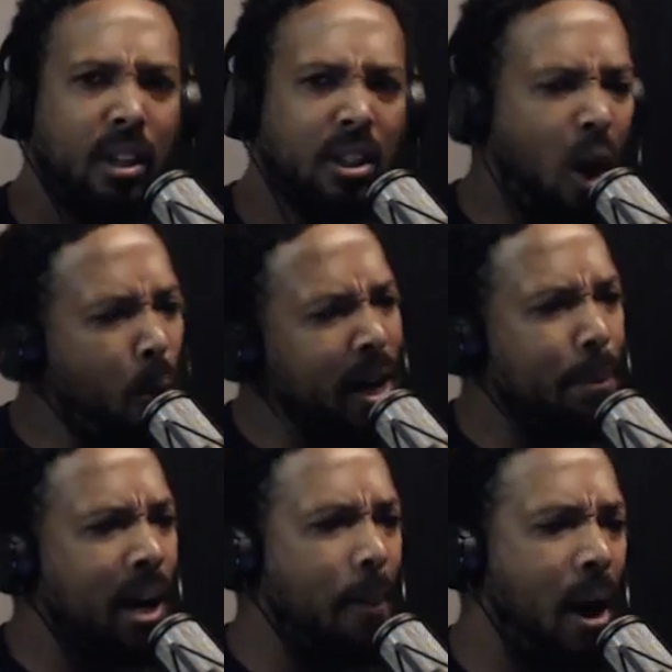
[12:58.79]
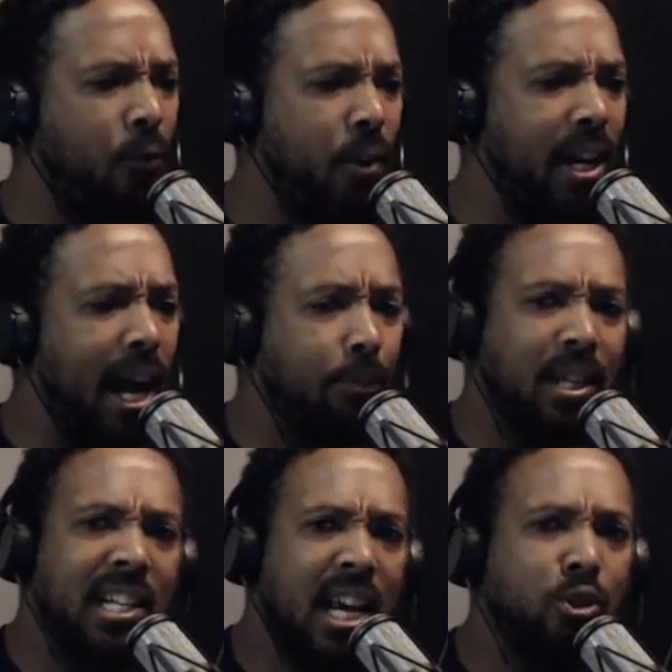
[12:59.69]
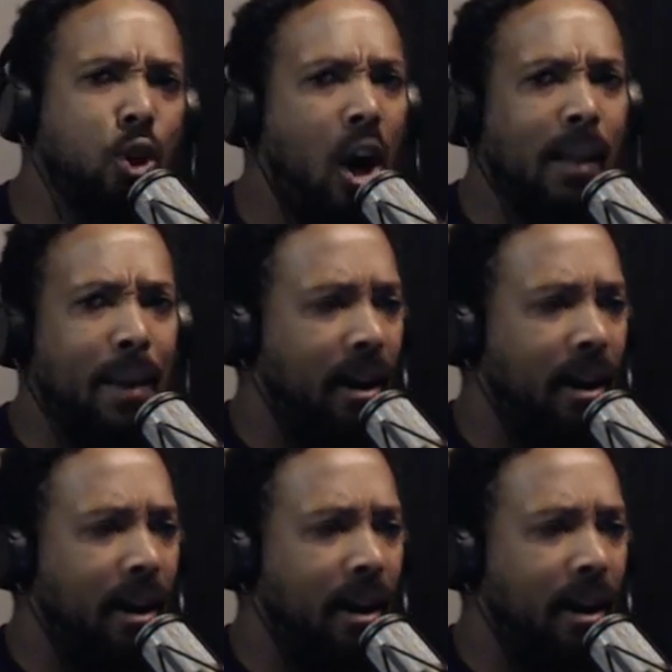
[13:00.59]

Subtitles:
Go read a book about Fred Hampton. It tells you all about it.